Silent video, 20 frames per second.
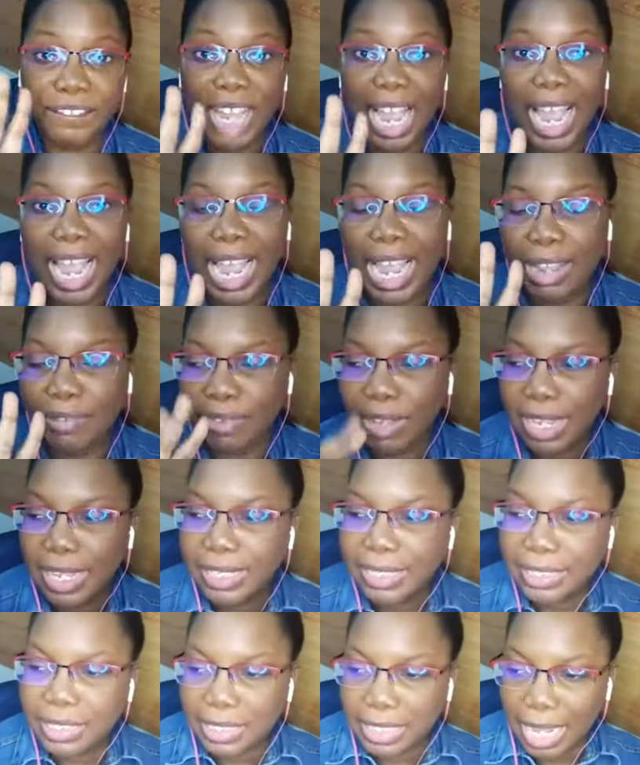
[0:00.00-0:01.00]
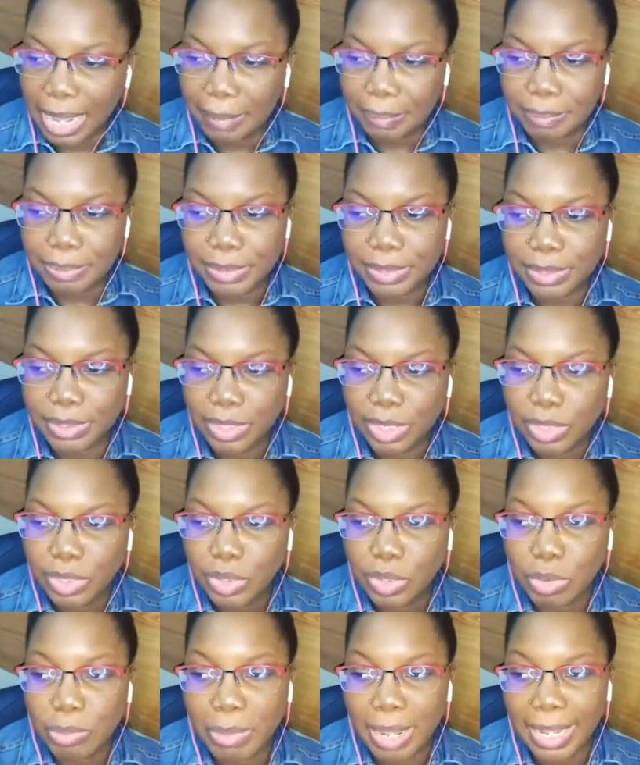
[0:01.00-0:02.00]
five steps
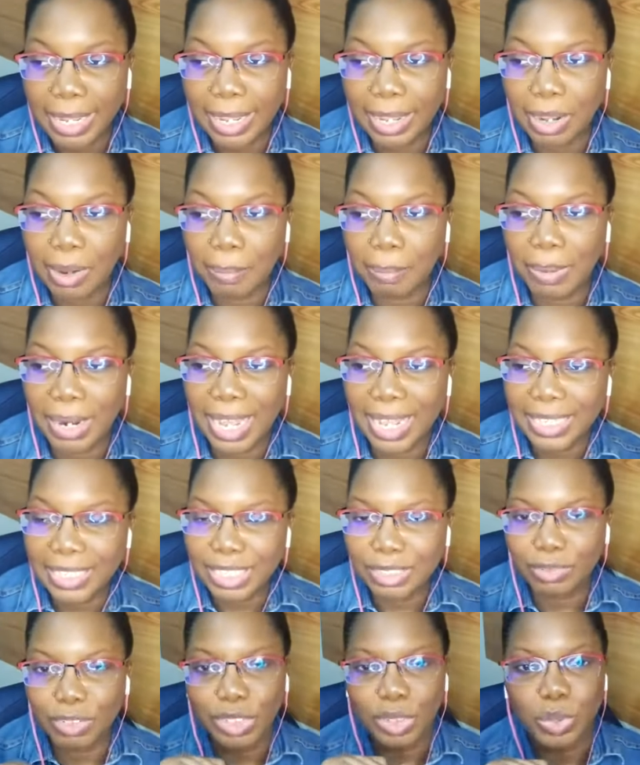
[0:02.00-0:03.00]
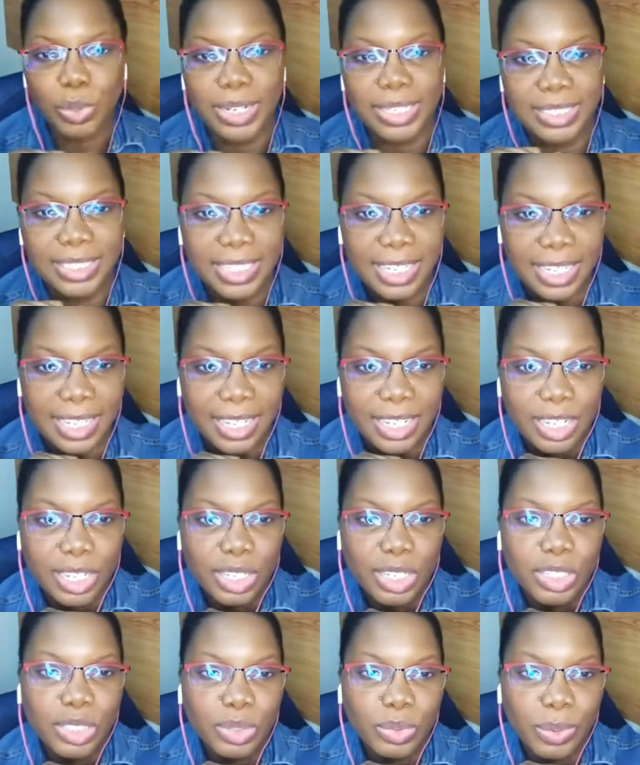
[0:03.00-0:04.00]
to making a plan for
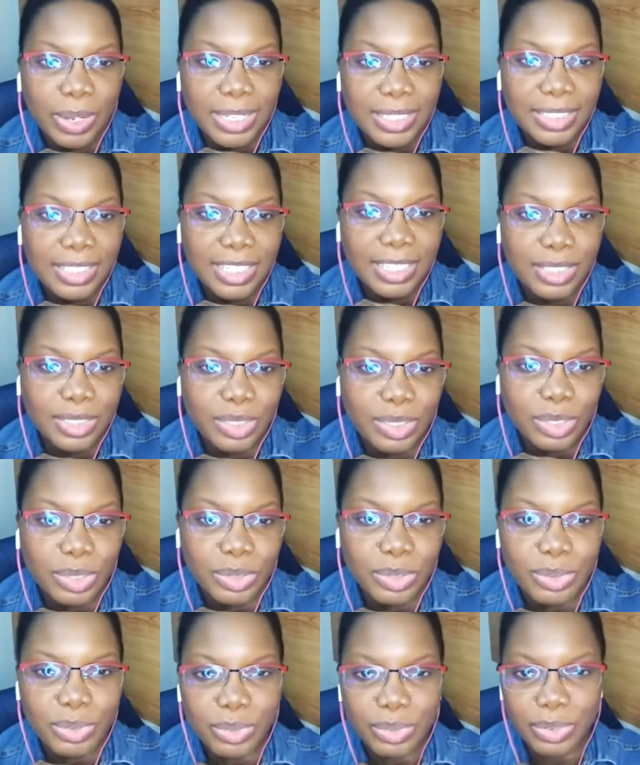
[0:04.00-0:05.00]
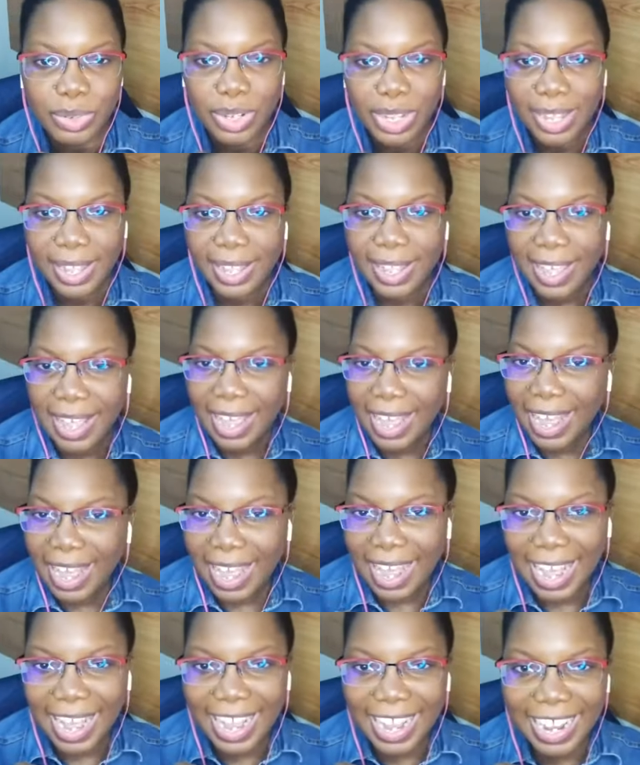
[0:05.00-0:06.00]
2022.
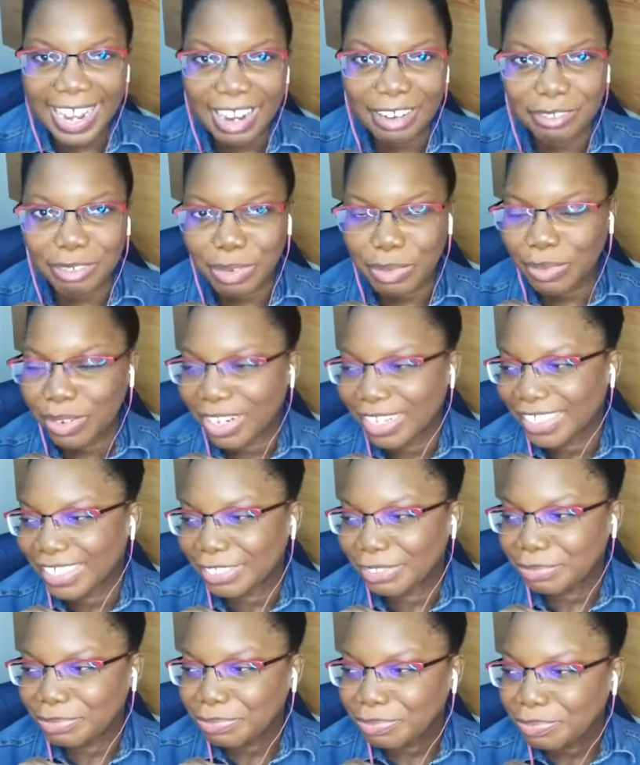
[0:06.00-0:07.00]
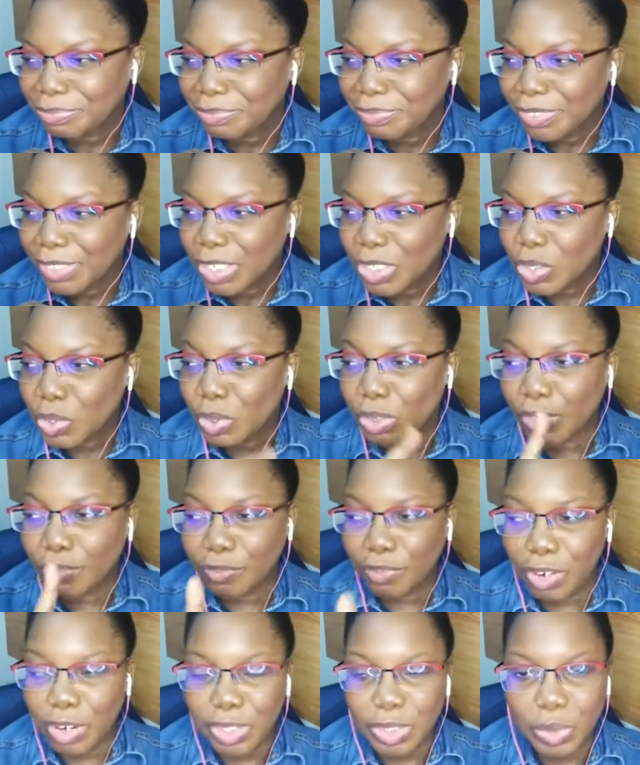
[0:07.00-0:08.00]
Hi, everyone. So the
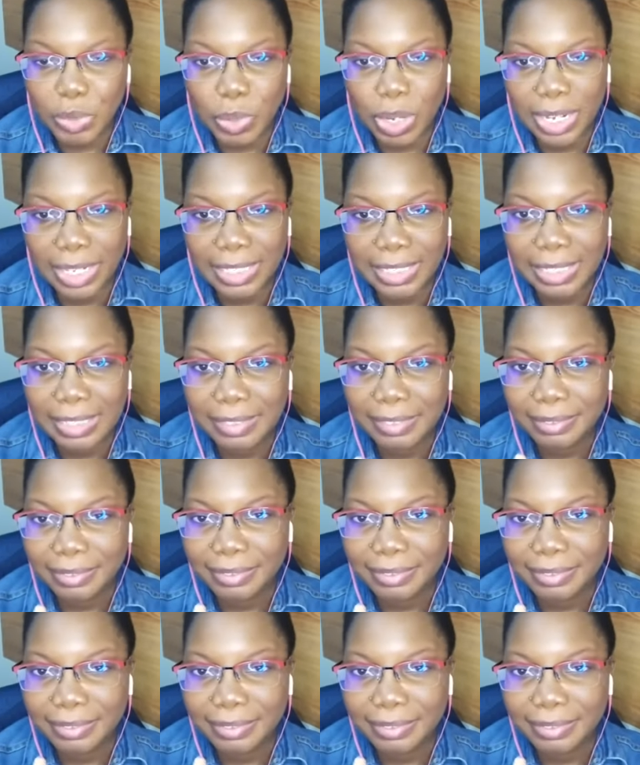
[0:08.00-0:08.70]
first one,